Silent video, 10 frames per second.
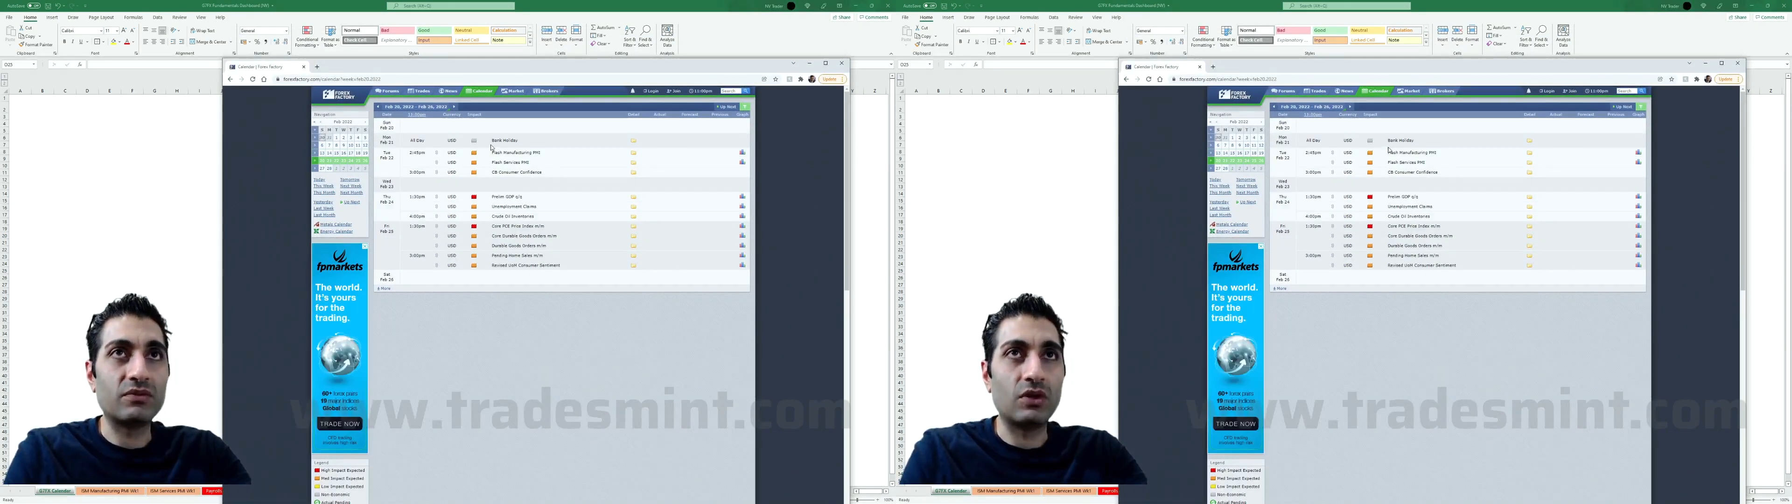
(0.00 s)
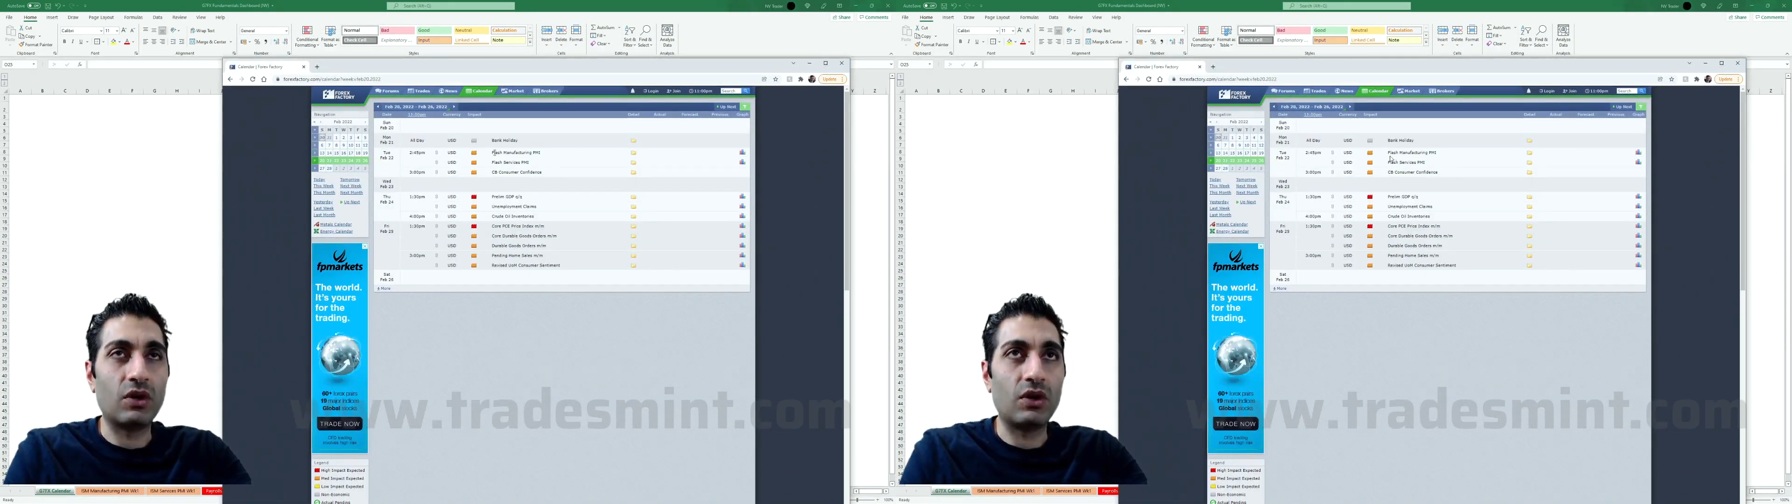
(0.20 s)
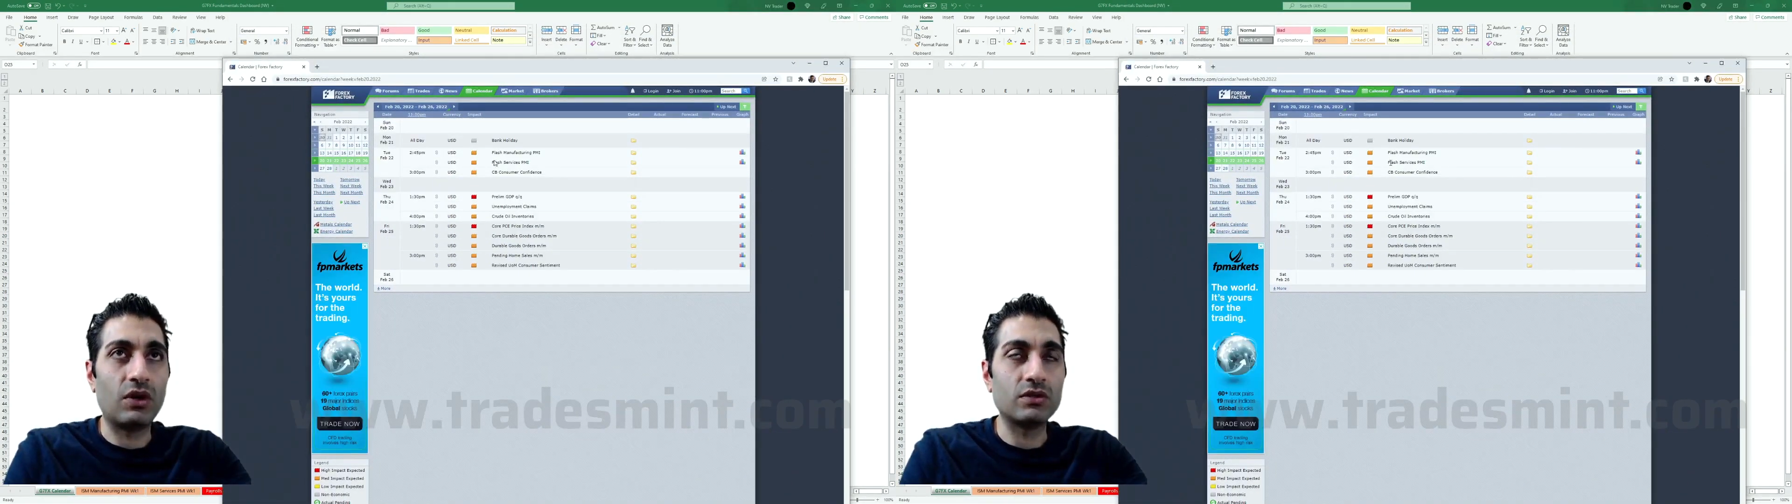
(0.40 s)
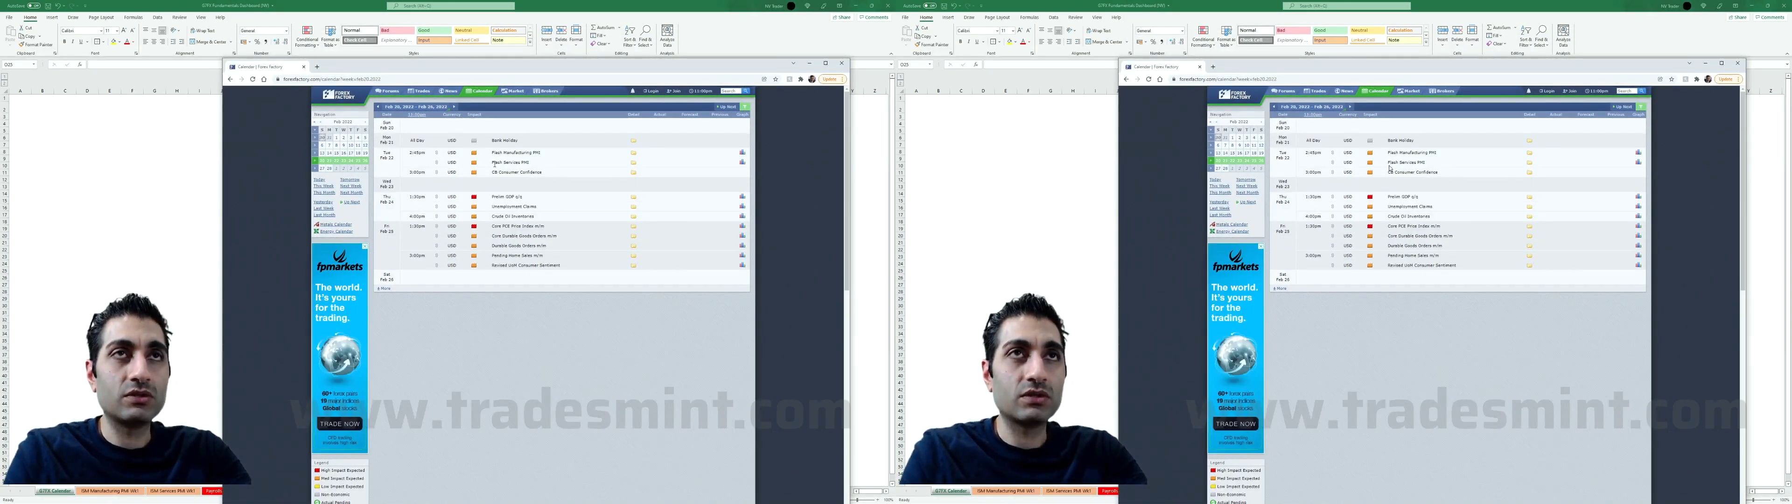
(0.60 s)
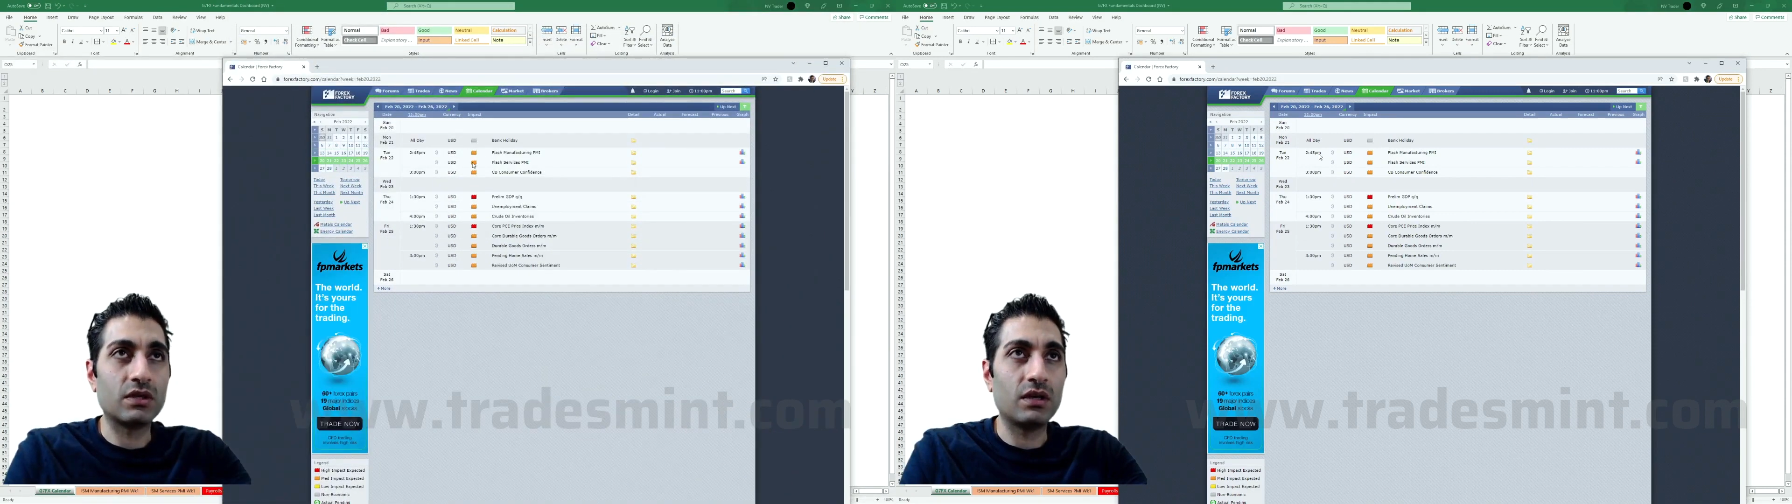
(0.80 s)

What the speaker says: got